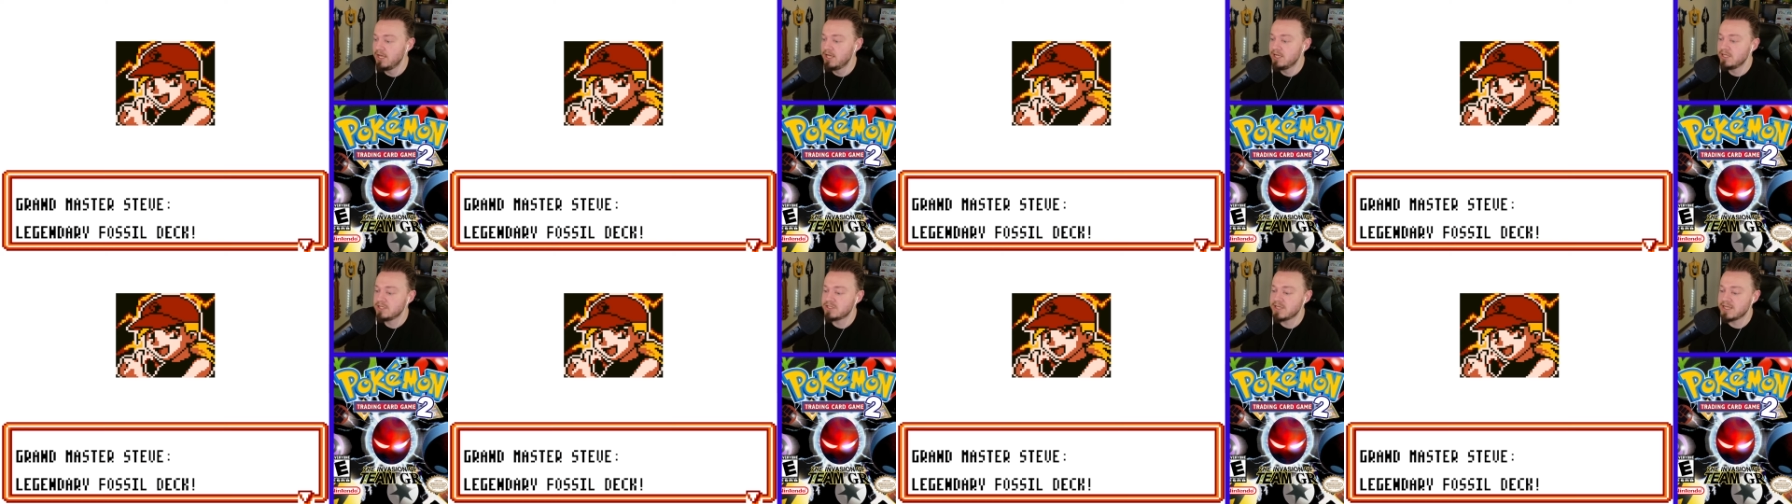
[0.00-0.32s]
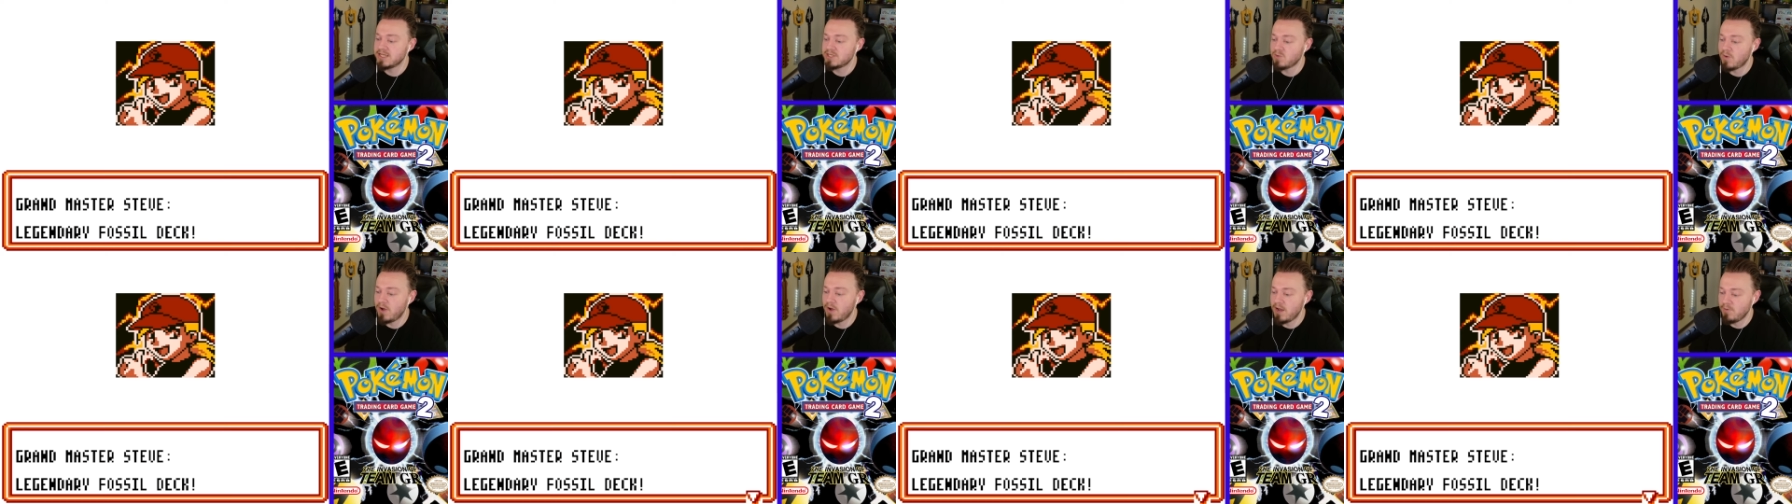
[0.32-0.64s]
So
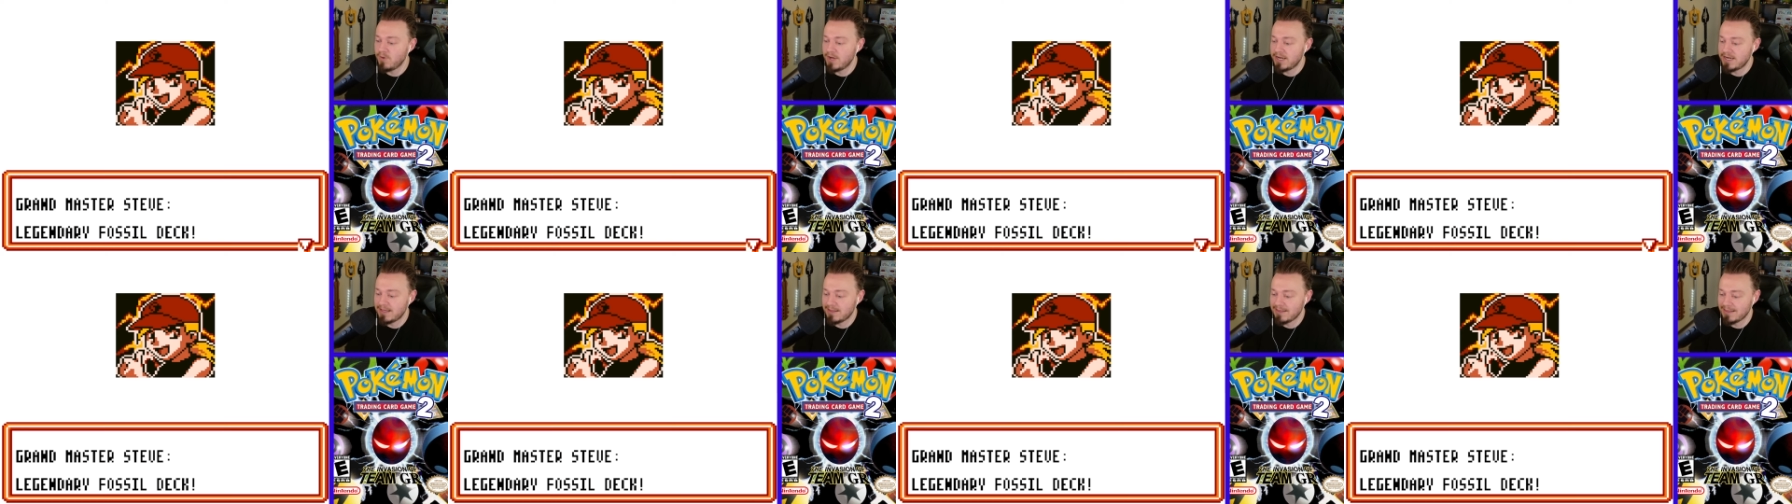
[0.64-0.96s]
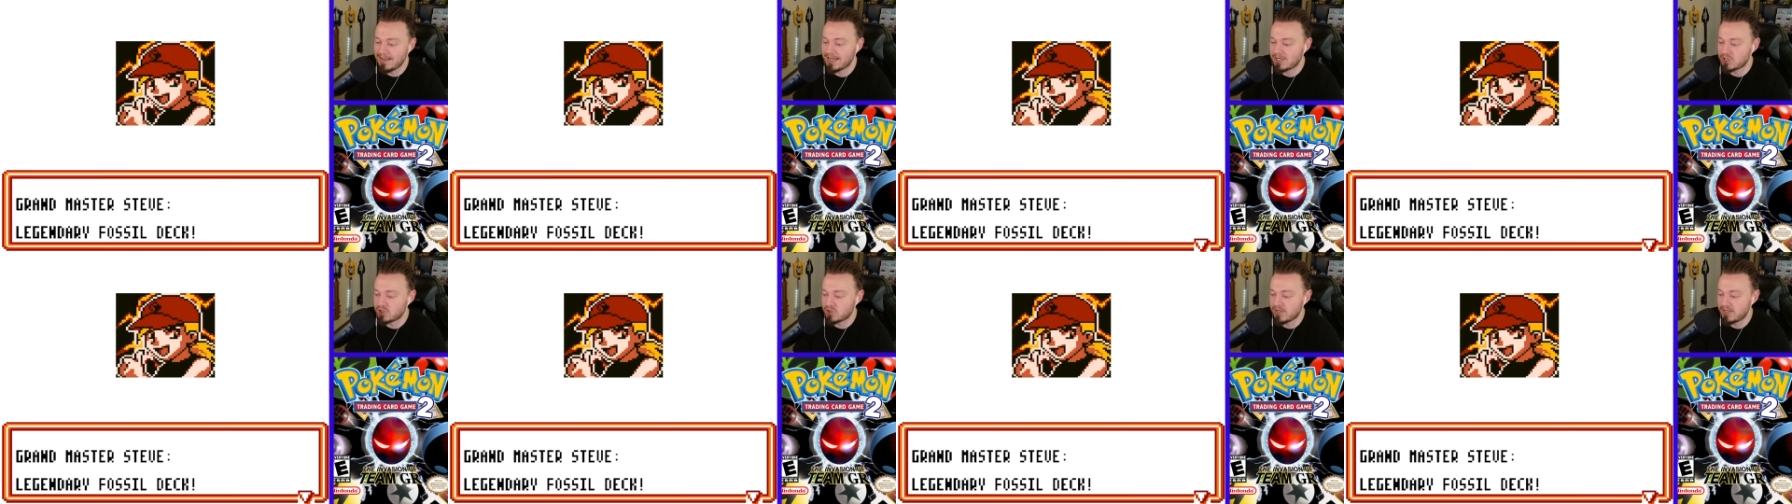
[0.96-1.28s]
that's why I went
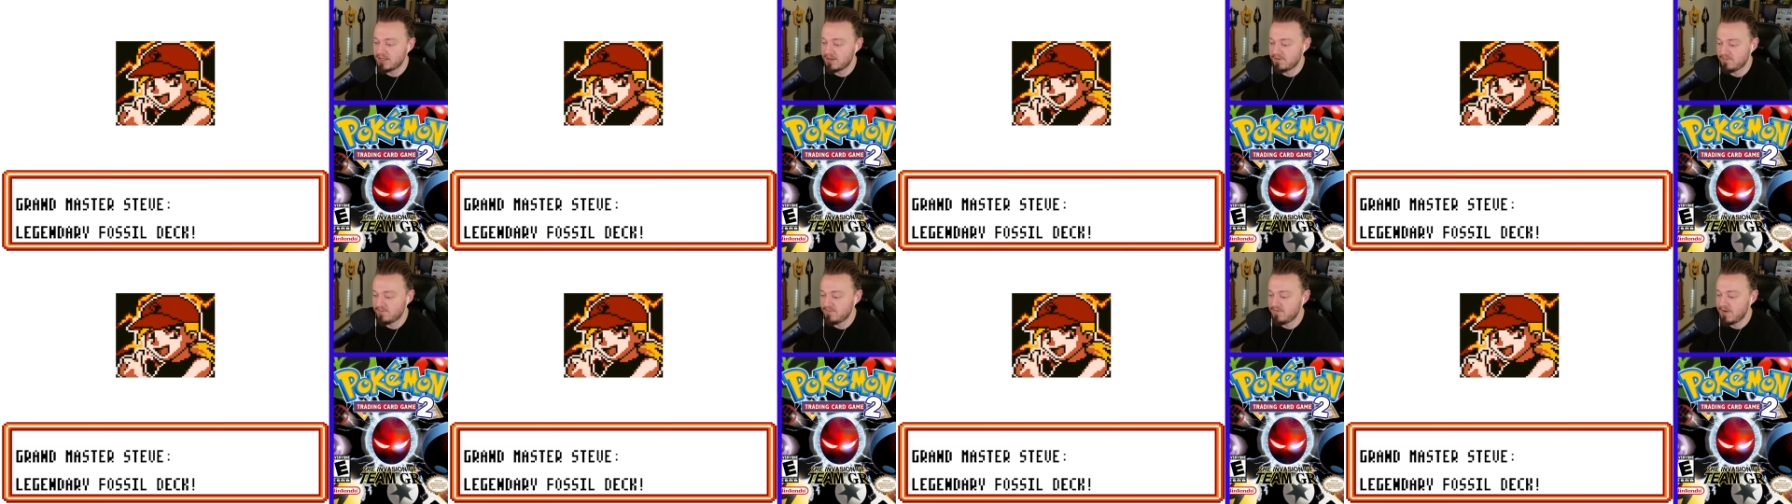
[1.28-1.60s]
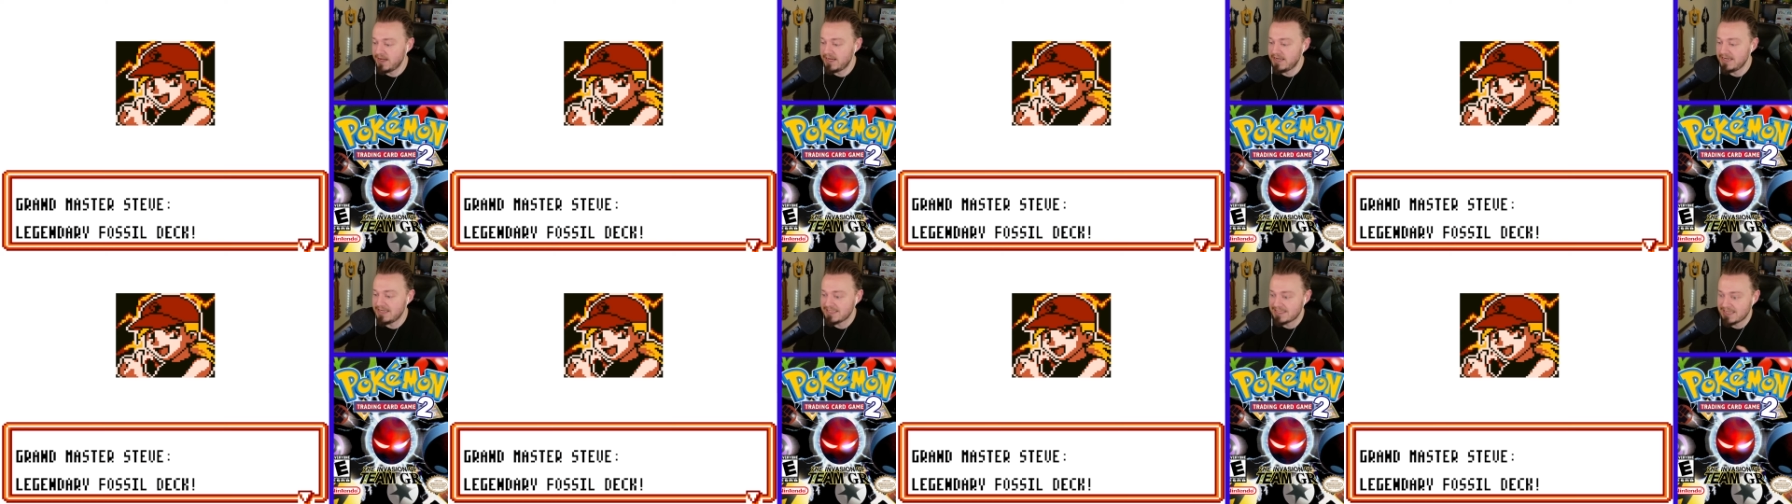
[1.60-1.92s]
electric and
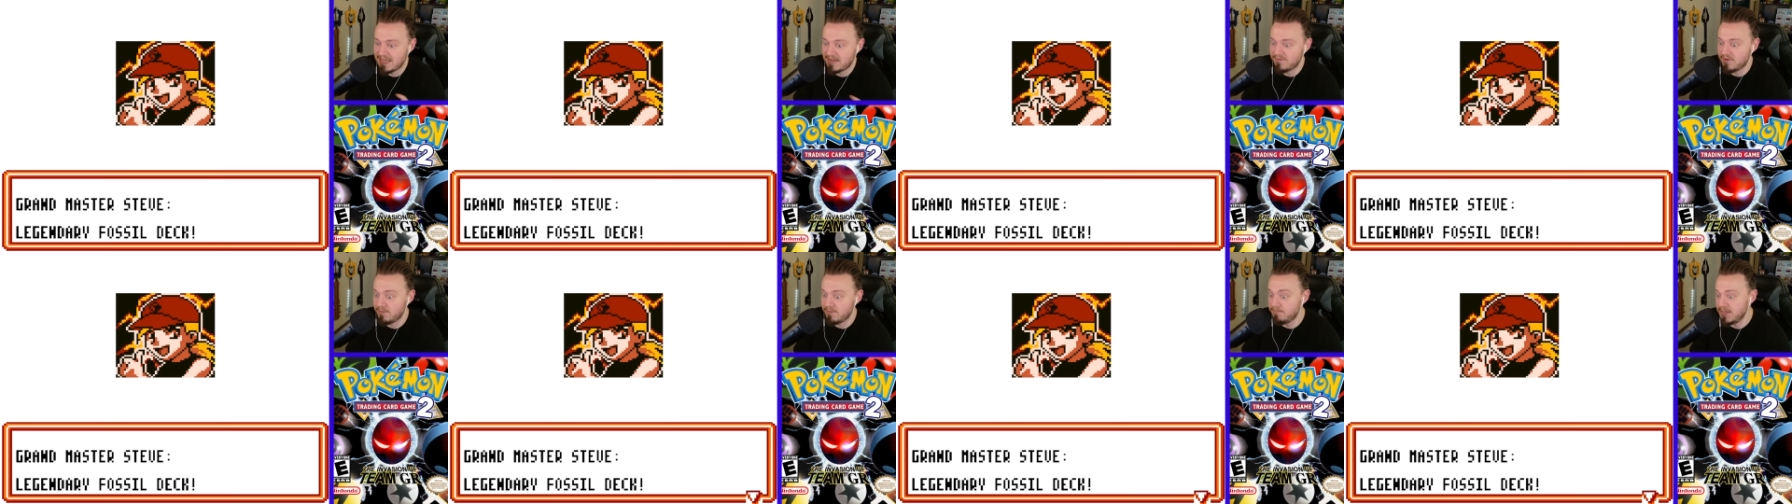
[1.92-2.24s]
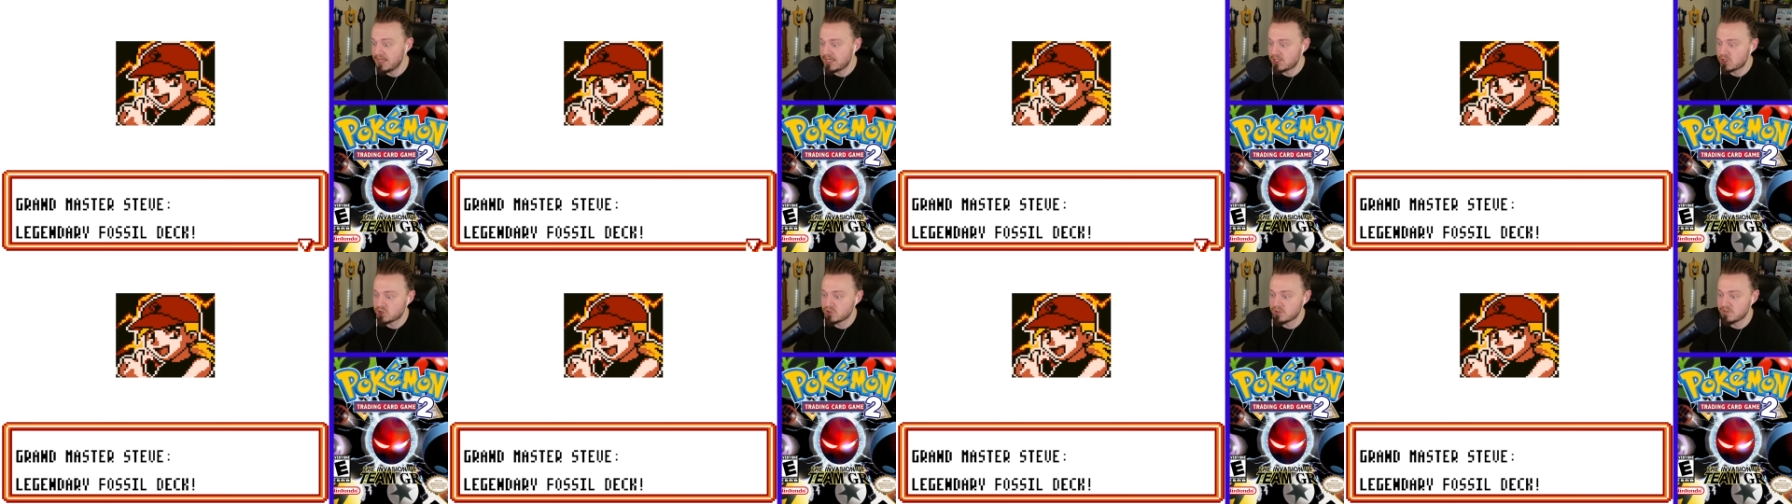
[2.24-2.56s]
fighting, to have a
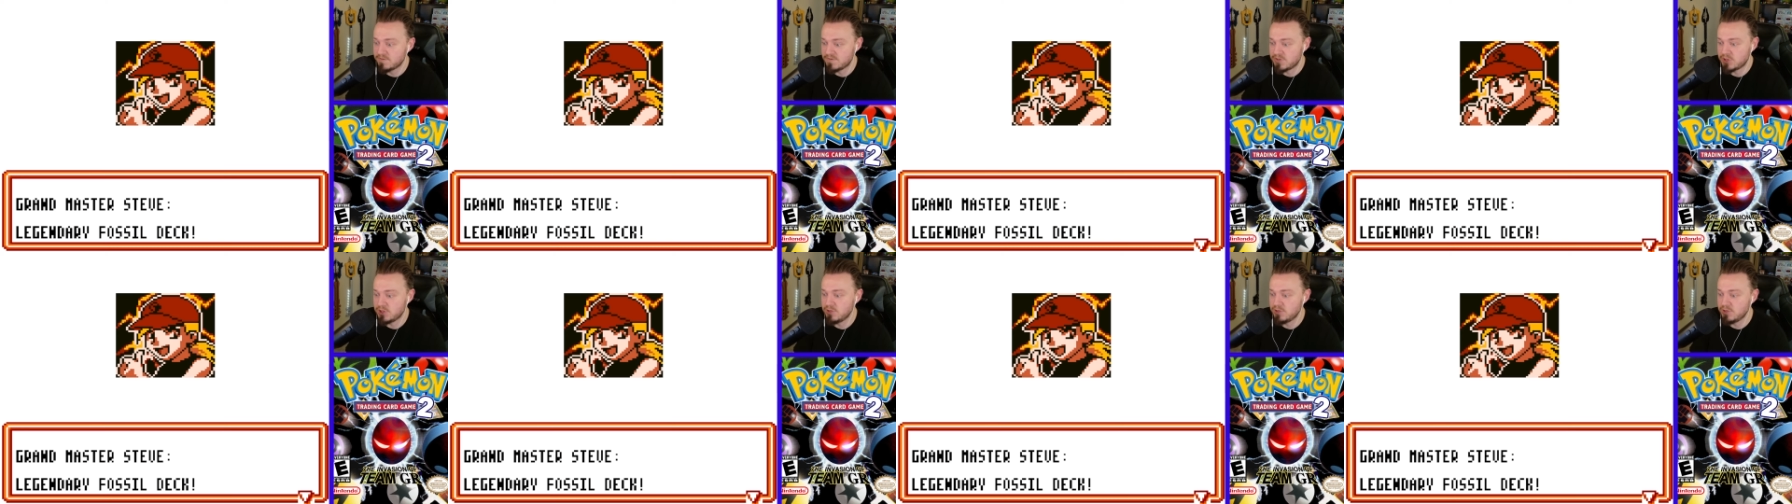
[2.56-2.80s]
mixture of 2